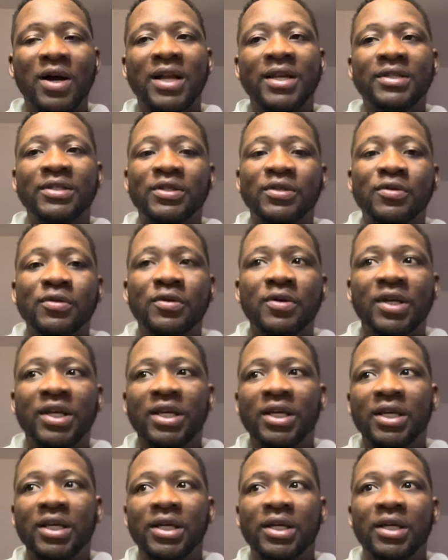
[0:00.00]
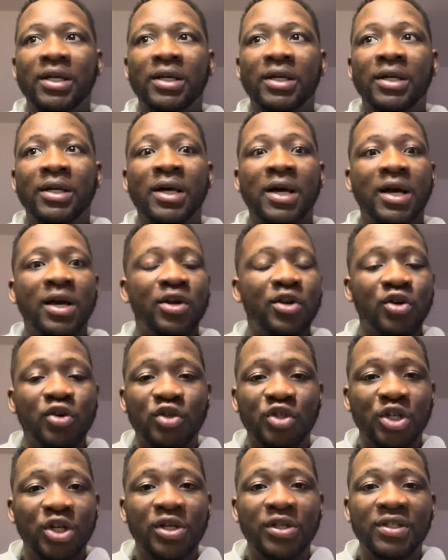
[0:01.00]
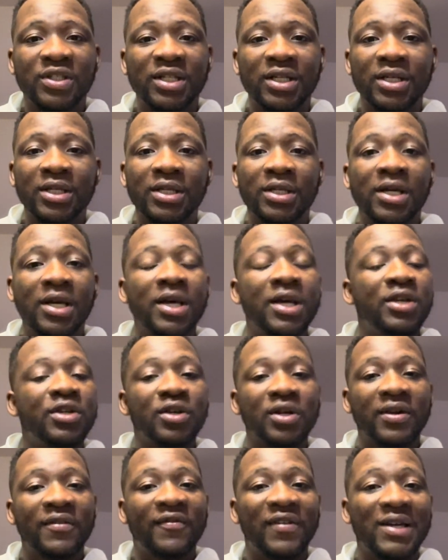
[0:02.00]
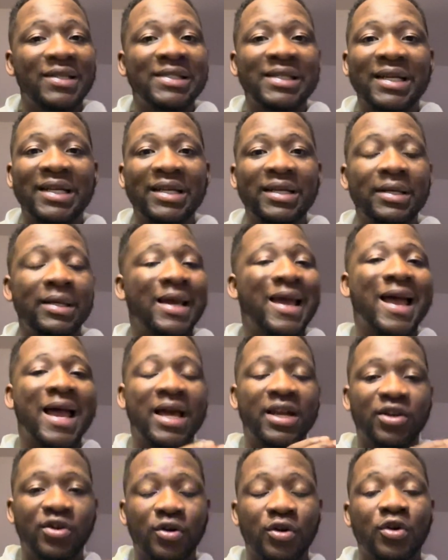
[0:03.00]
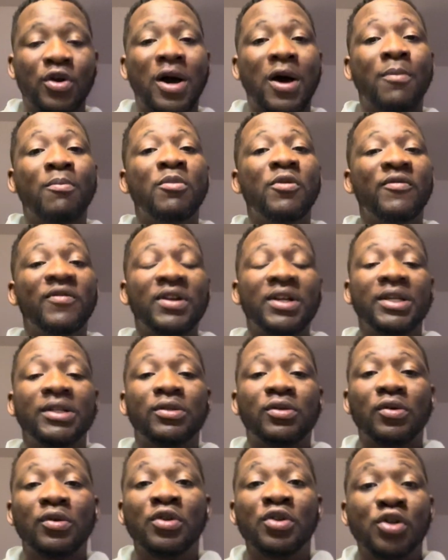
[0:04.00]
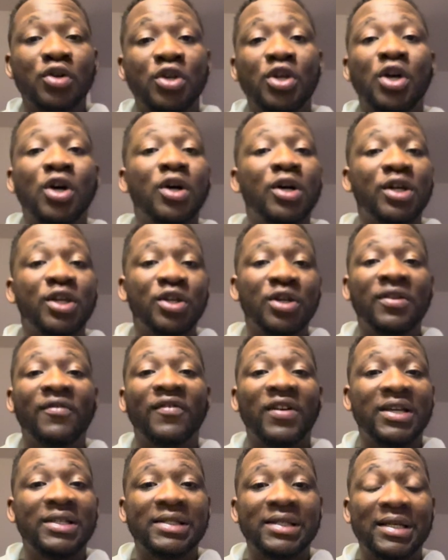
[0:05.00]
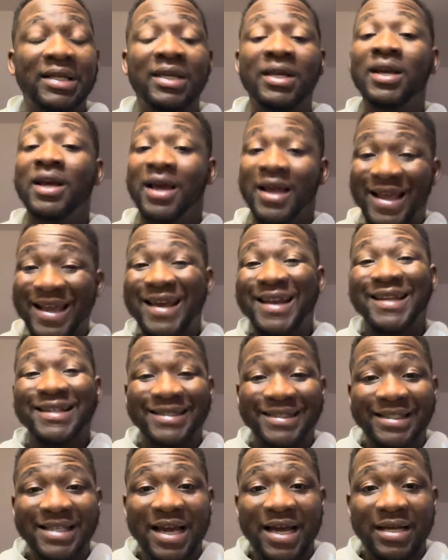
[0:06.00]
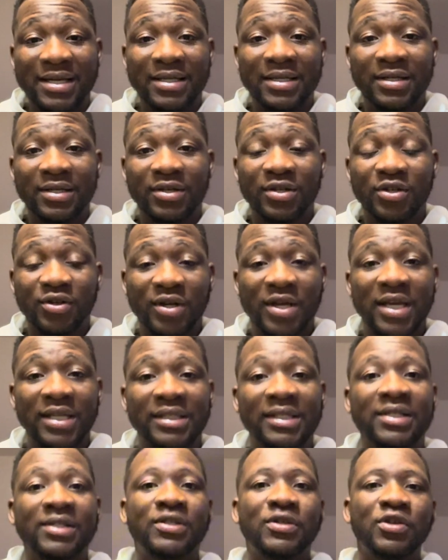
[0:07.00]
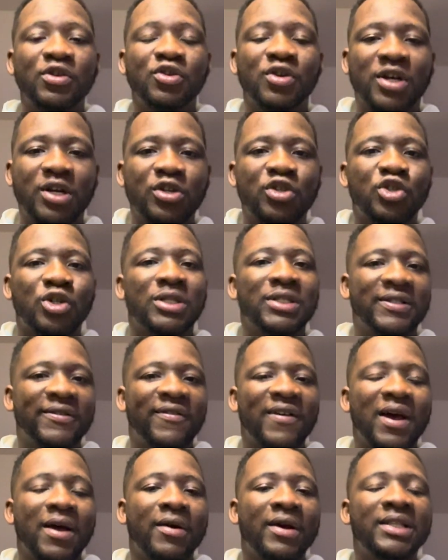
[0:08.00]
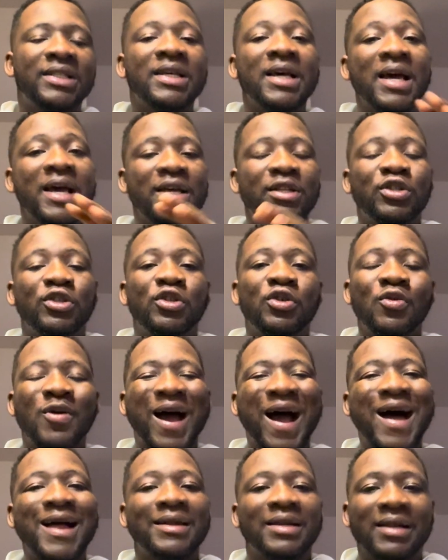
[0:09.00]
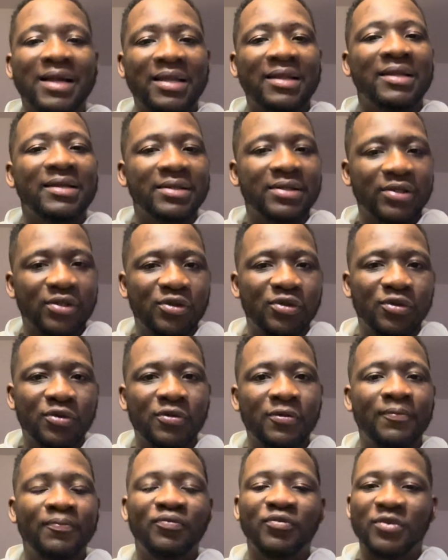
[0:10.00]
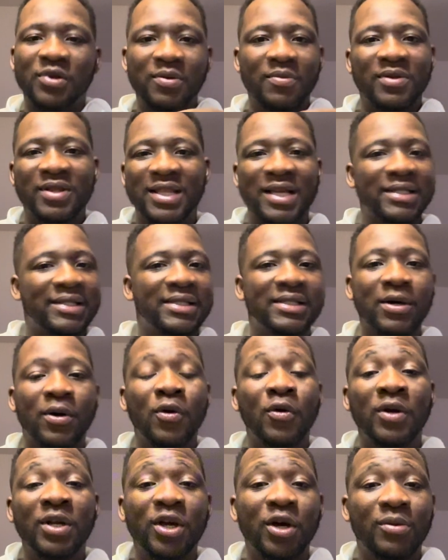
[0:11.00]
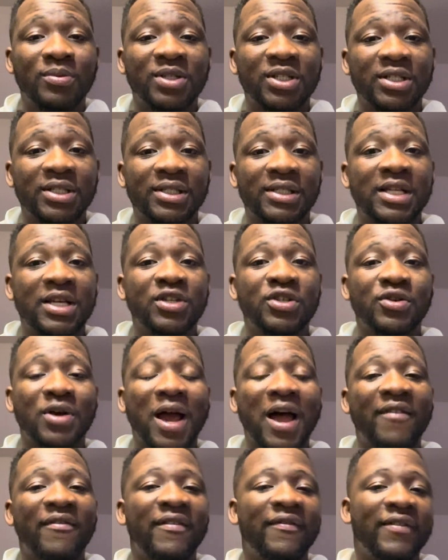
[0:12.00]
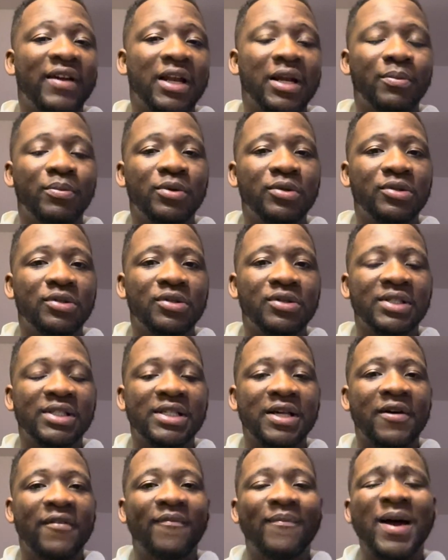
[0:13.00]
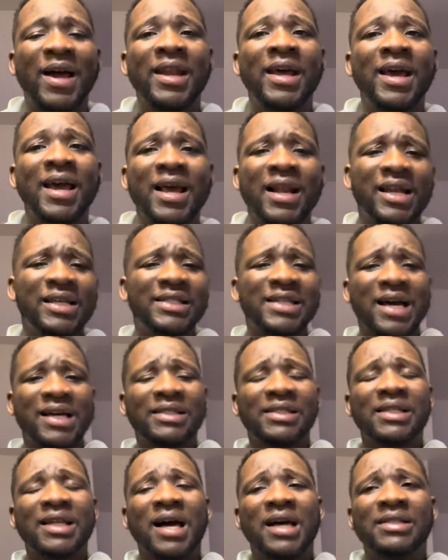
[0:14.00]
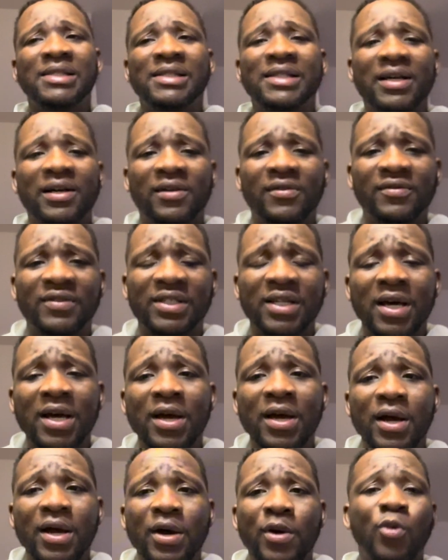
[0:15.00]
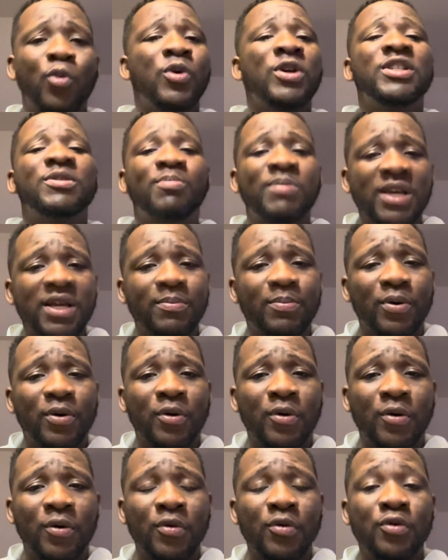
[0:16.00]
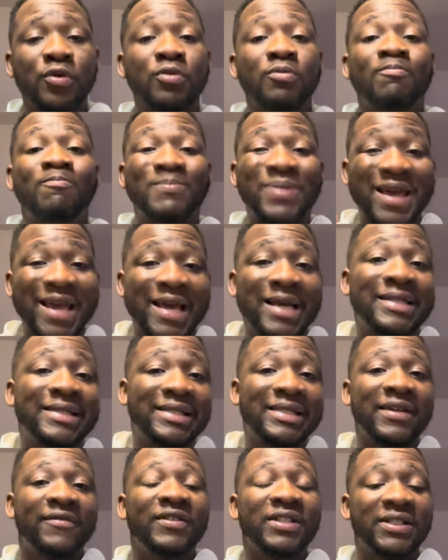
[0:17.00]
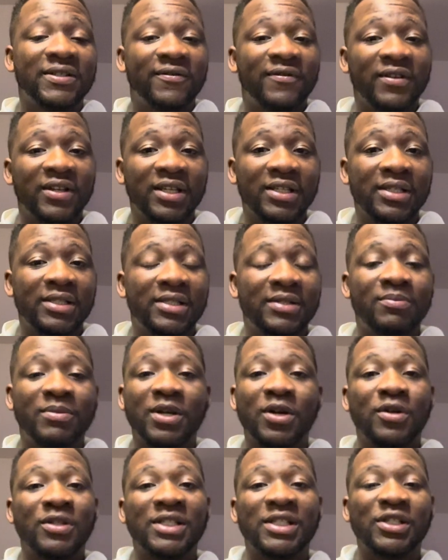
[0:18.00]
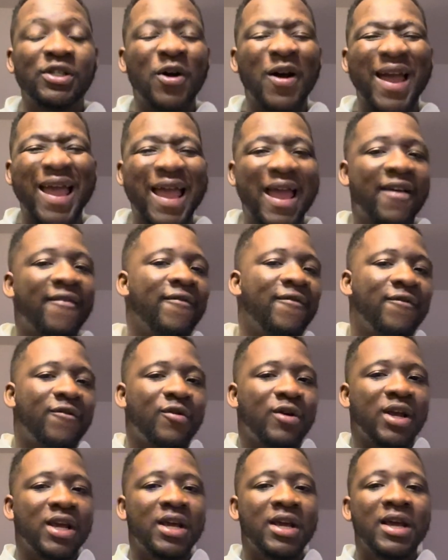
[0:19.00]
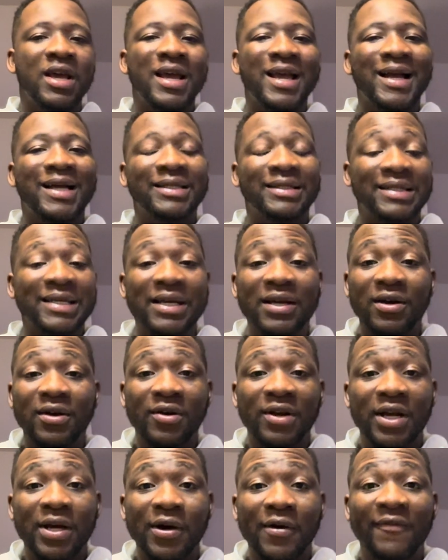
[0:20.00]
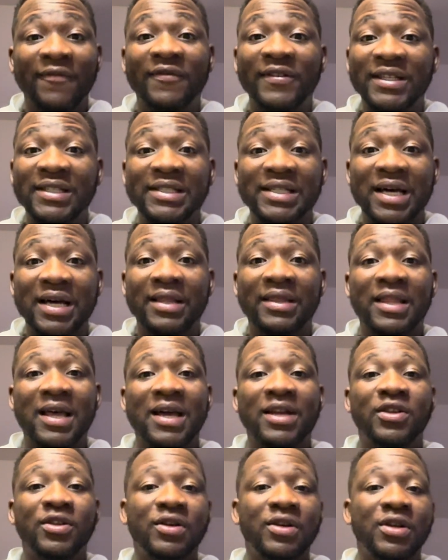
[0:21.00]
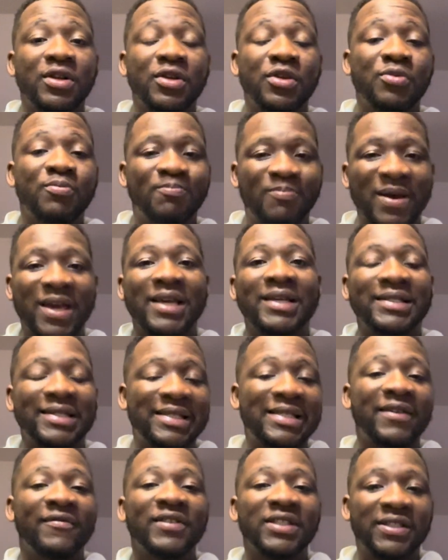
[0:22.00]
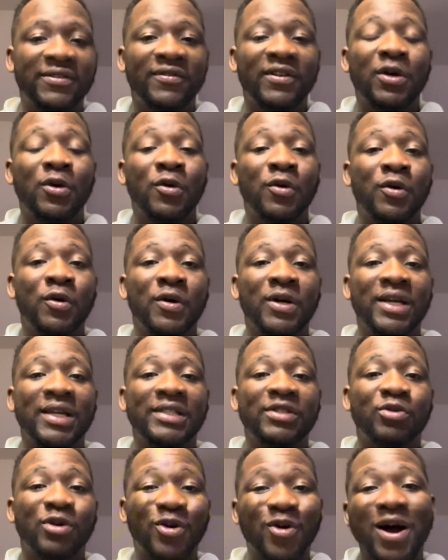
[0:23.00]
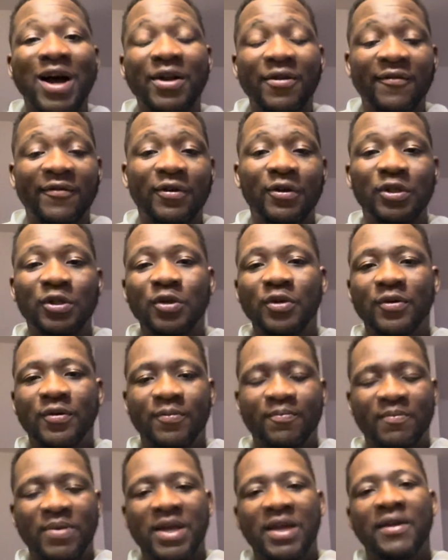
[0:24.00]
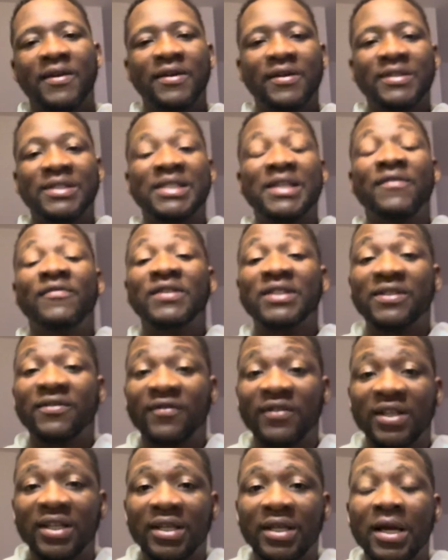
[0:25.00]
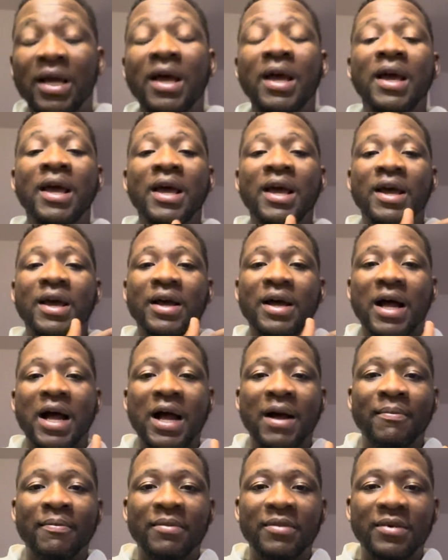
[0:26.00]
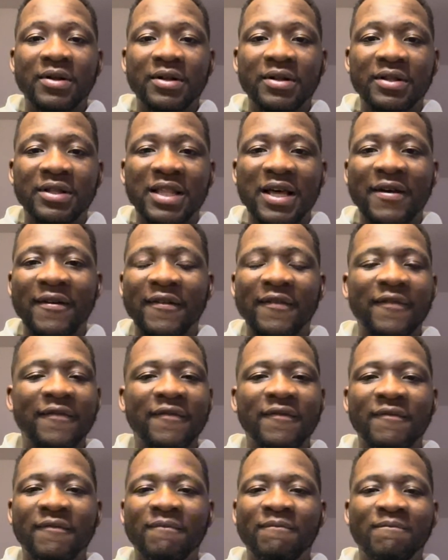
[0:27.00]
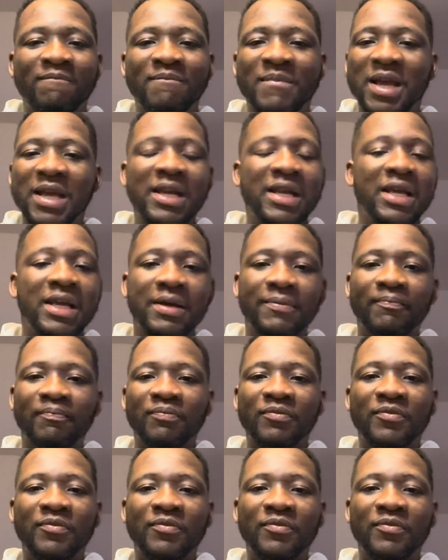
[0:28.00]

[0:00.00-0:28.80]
had a school in New Jersey University and you're now moving it to New York University. It is done. You get it. So you can transfer it to another school. That's the only options that you have available to yourself. But let's ask ourselves, which people pay service fees? Because it's not every category of visa that pays service fee or is required of you to pay service fee. The many